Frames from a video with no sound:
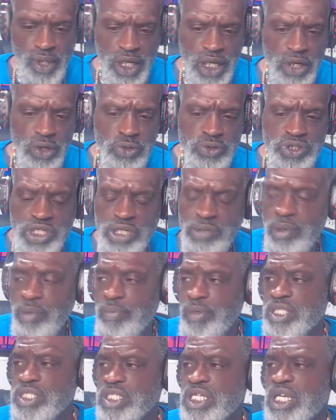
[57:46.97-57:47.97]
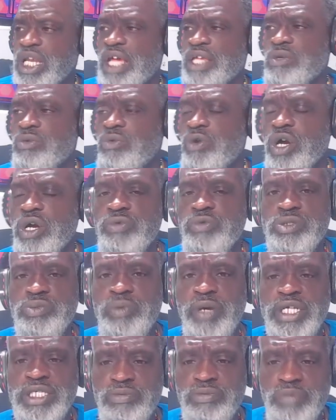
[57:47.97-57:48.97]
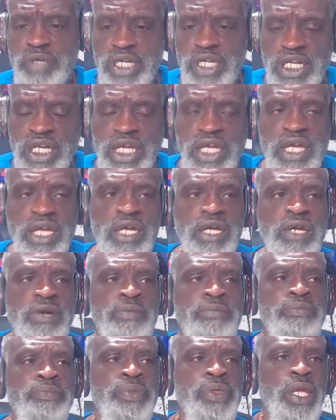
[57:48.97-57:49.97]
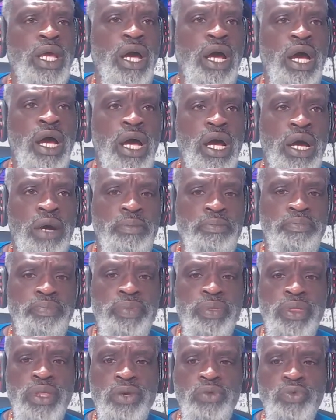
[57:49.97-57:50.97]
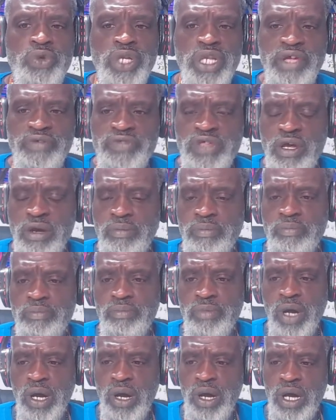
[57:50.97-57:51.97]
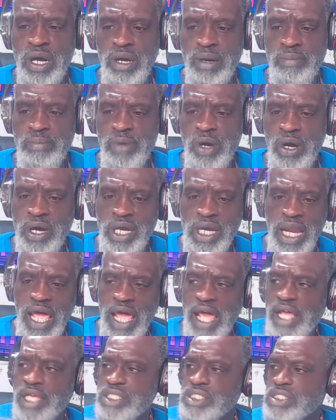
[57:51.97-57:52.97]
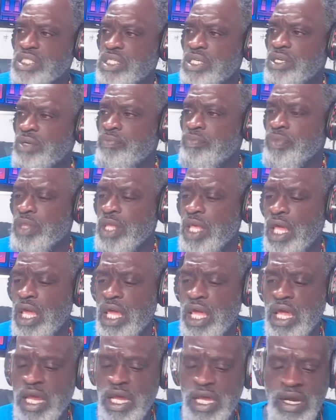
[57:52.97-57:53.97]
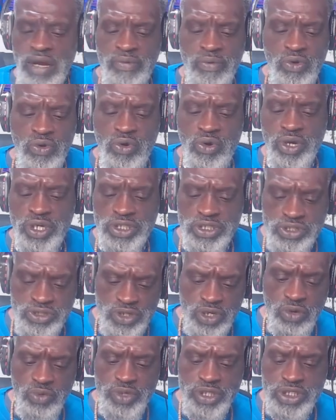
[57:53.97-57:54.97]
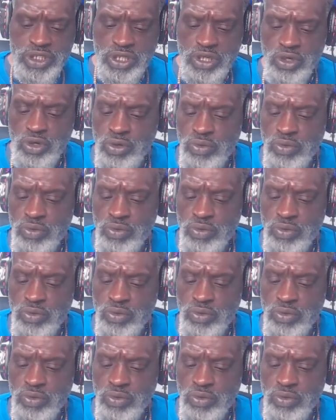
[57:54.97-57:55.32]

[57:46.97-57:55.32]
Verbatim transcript: Ujima means collective work and responsibility. Um, we lift up um, our glass, and of course, you know we salute.